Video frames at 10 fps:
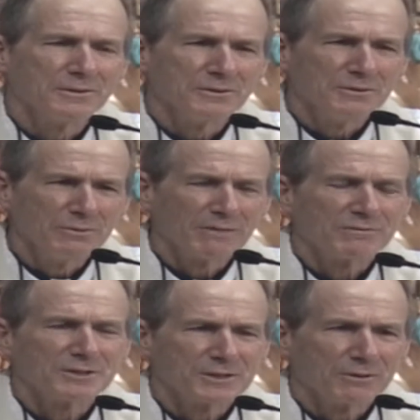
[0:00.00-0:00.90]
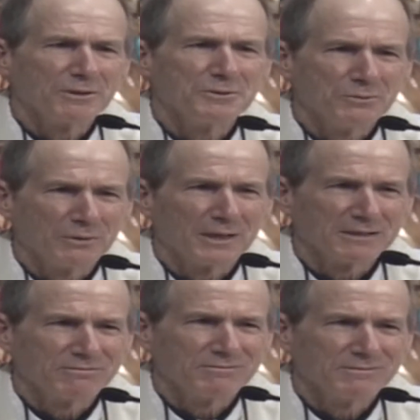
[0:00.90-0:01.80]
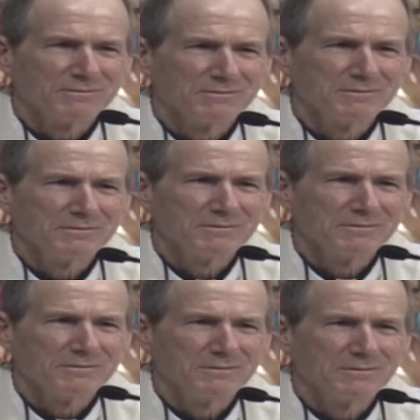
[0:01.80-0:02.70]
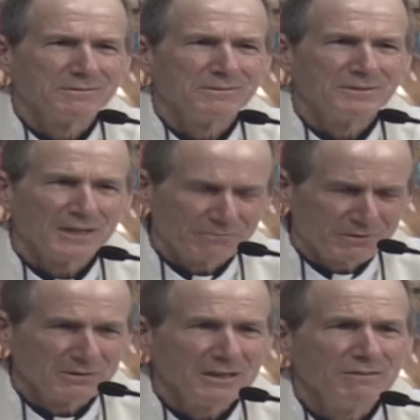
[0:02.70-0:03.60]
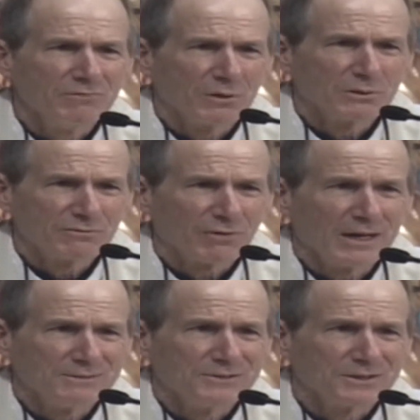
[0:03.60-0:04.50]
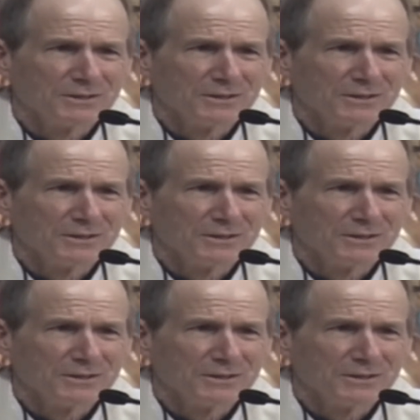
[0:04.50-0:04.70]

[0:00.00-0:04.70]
you have to start a new life. You have to leave those friends.